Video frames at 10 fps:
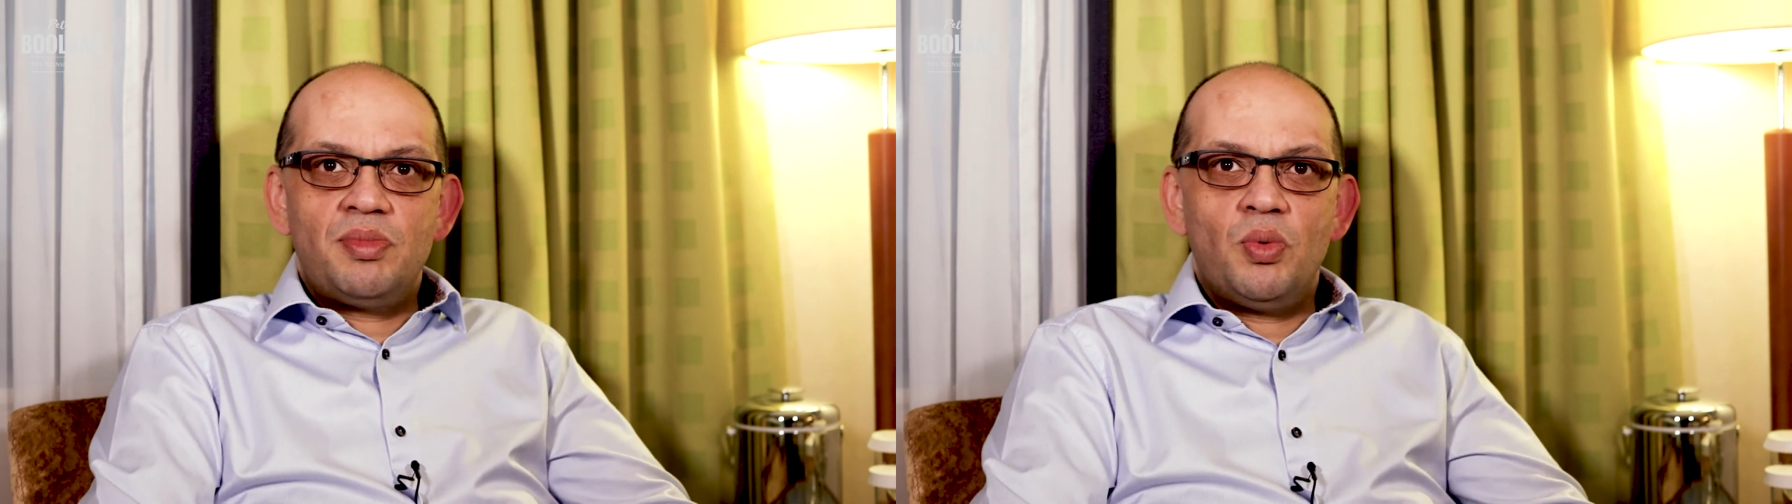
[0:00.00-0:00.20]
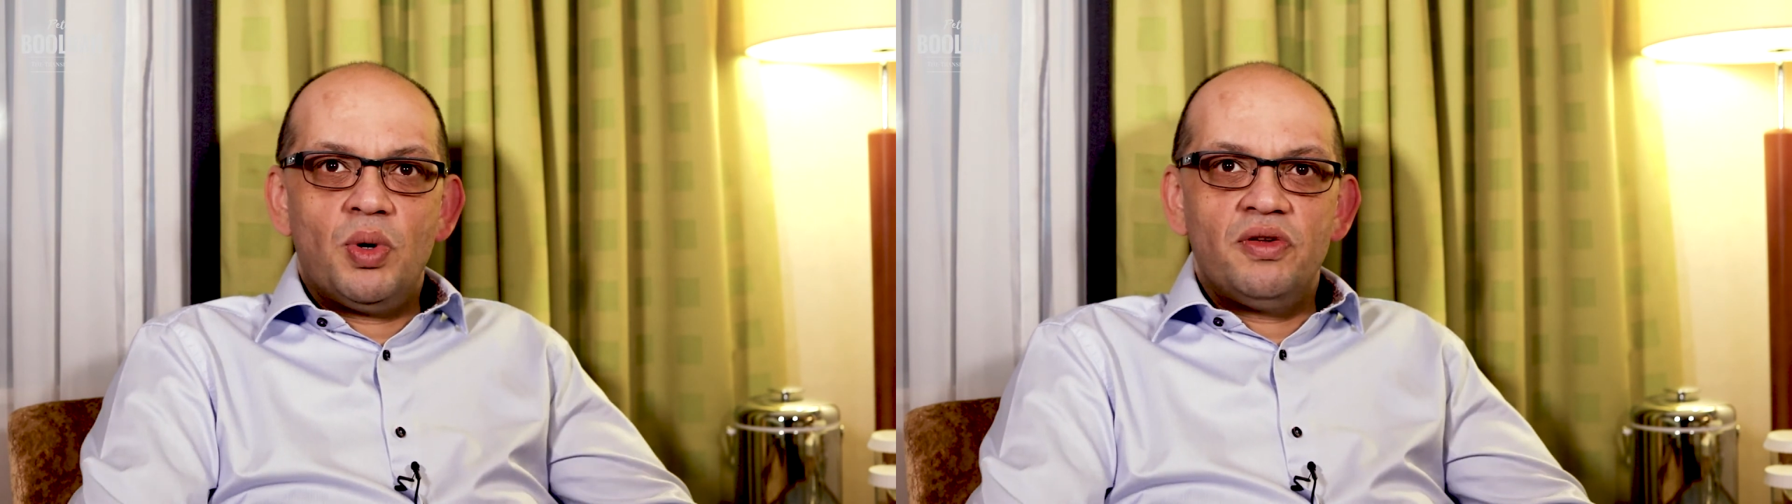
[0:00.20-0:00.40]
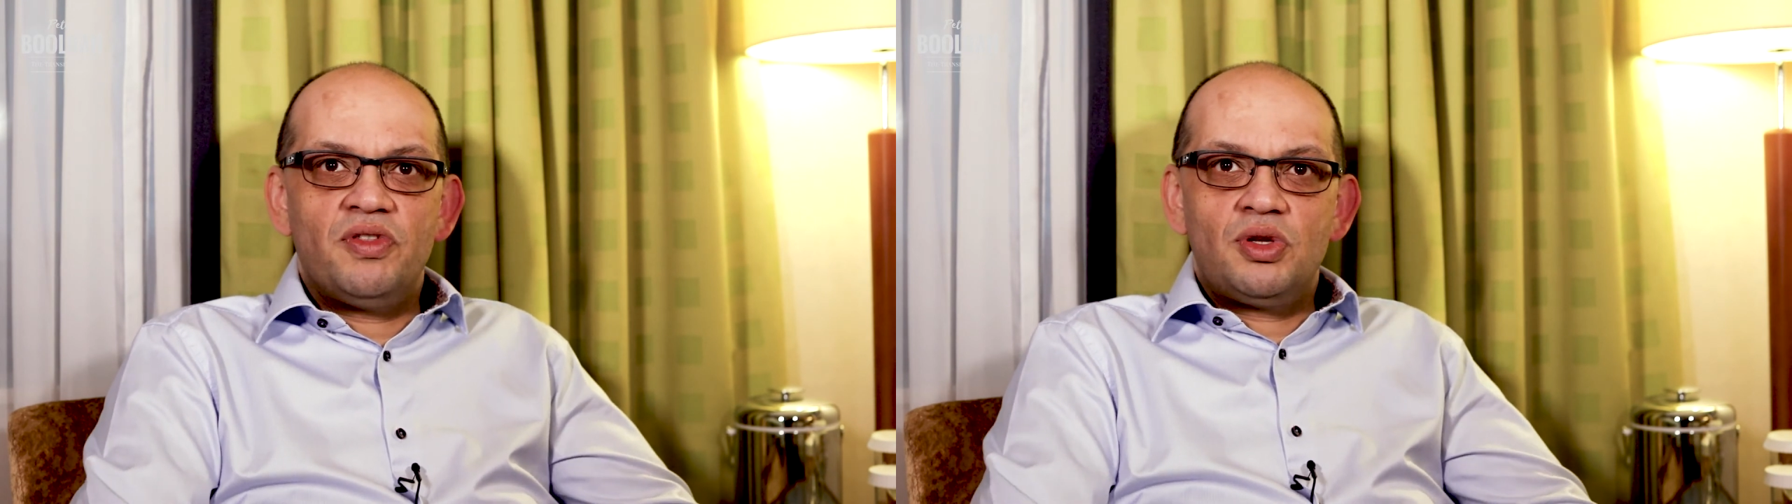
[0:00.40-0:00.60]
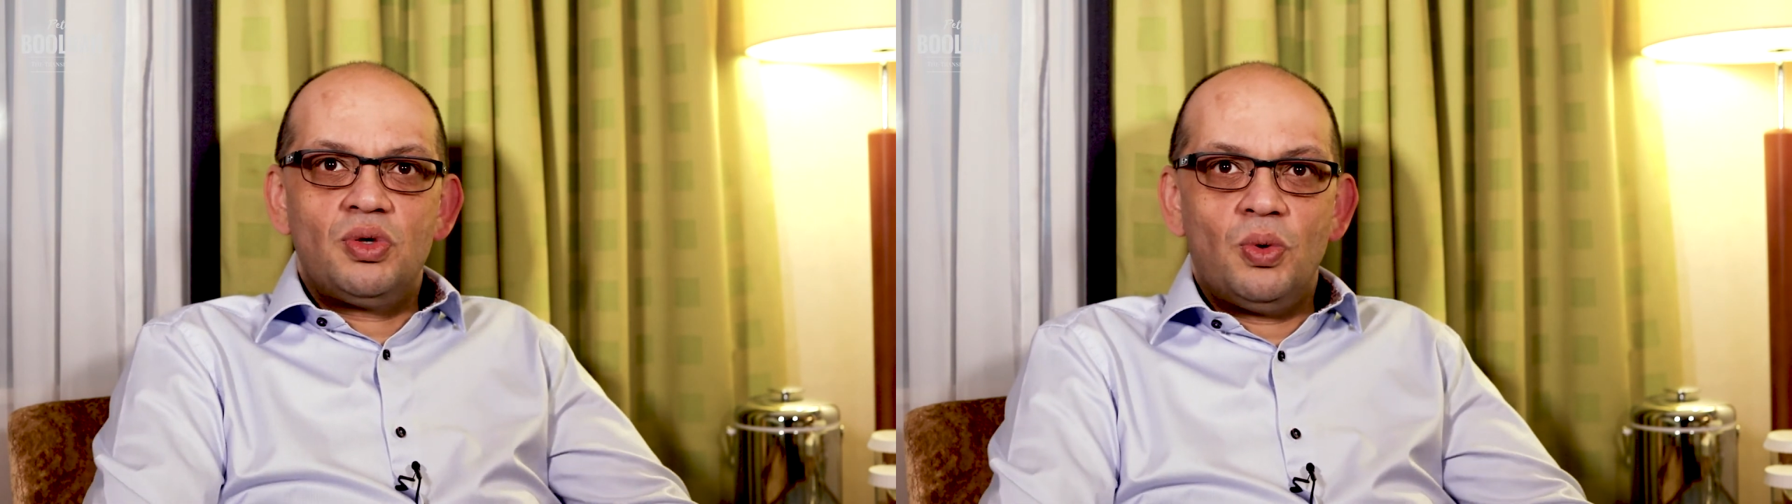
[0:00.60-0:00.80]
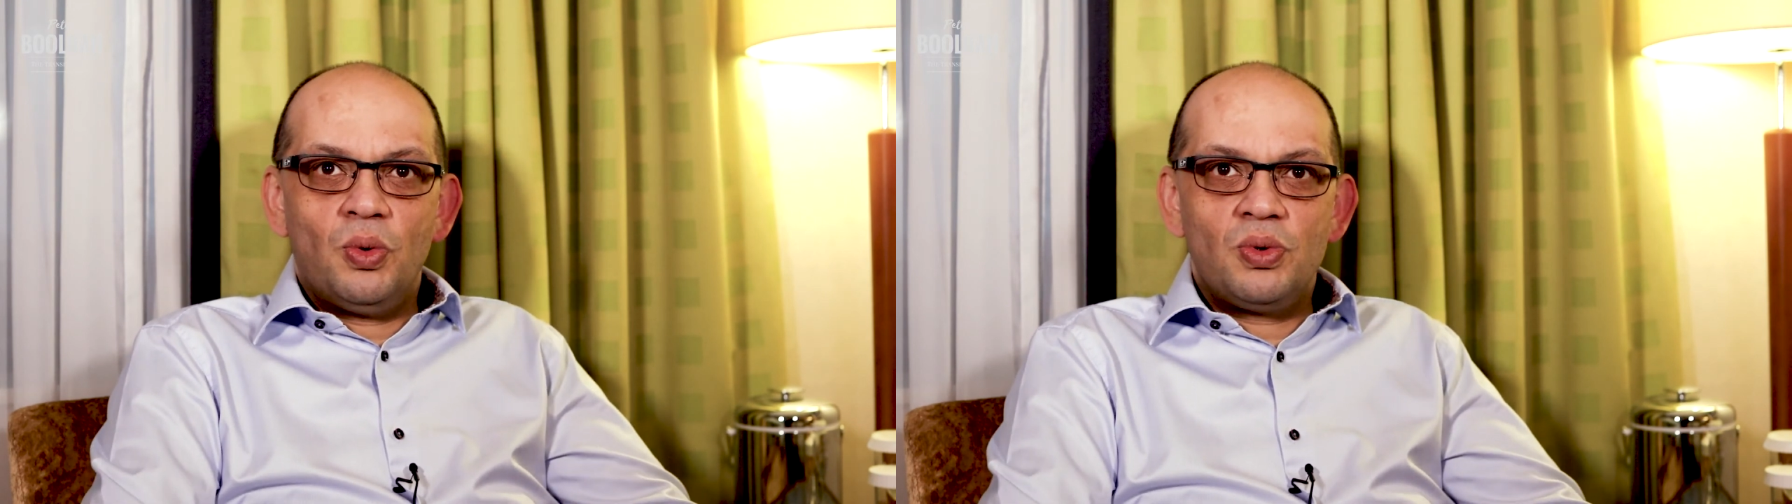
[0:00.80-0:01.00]
to be one of the
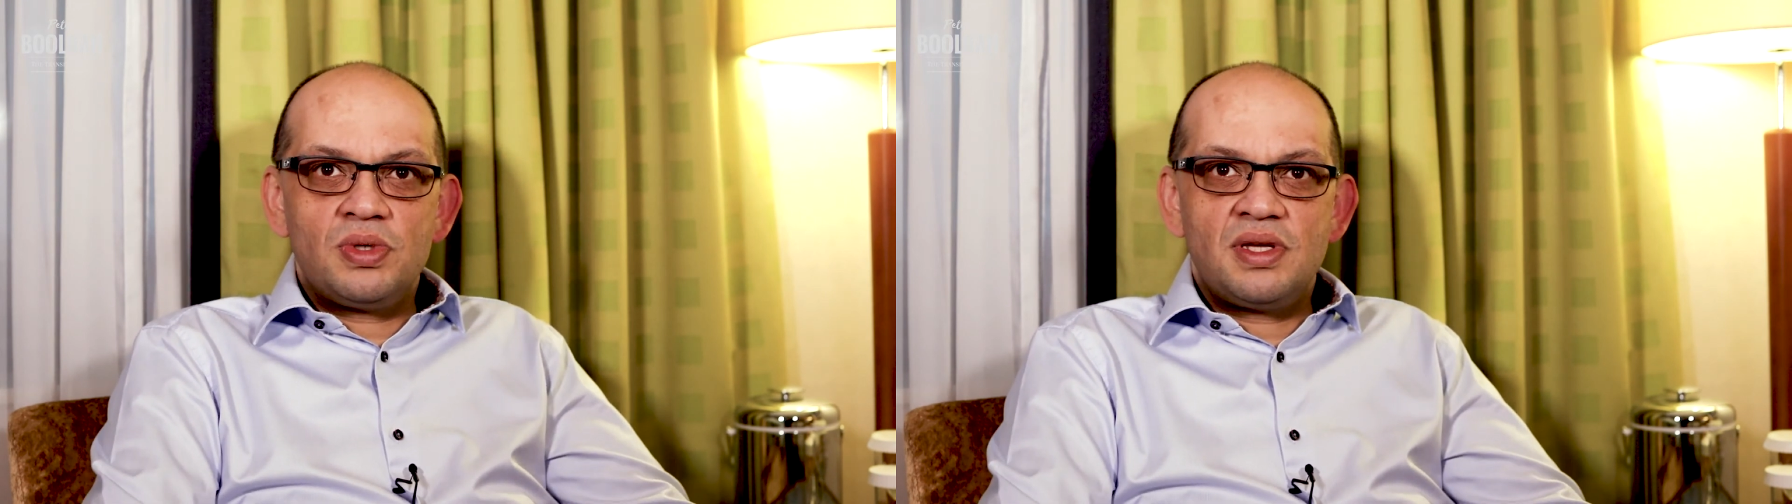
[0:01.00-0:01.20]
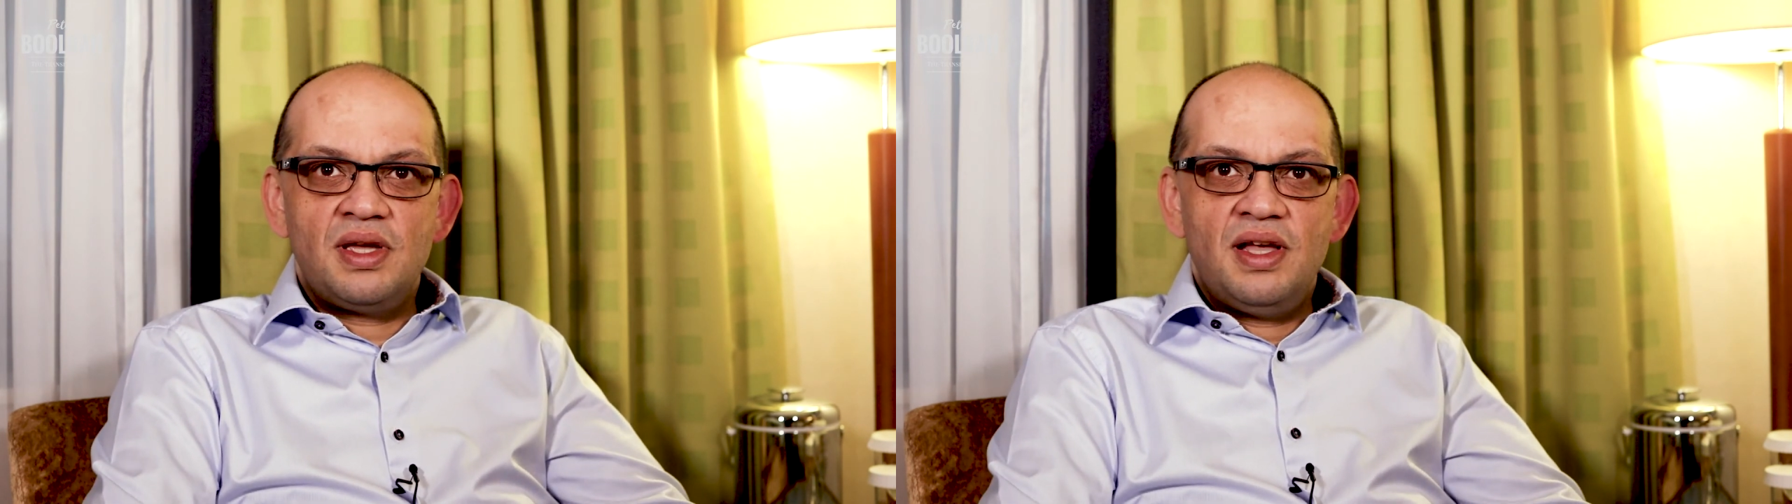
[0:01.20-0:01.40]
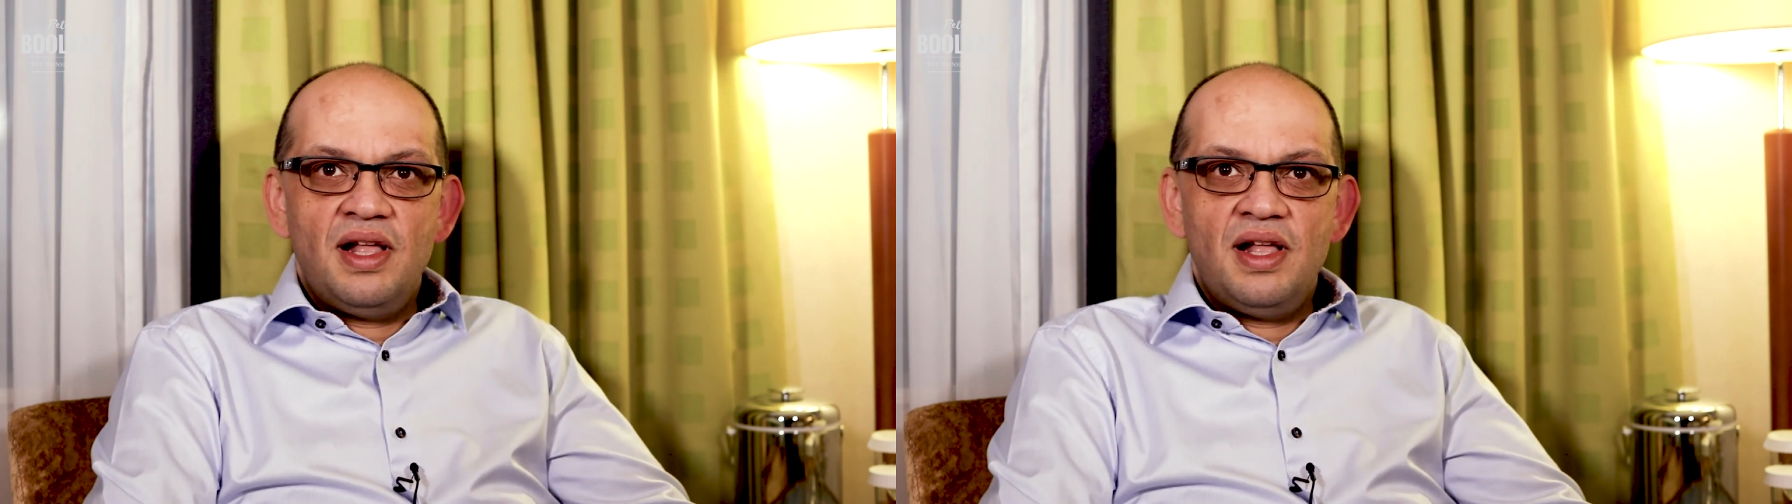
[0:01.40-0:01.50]
tools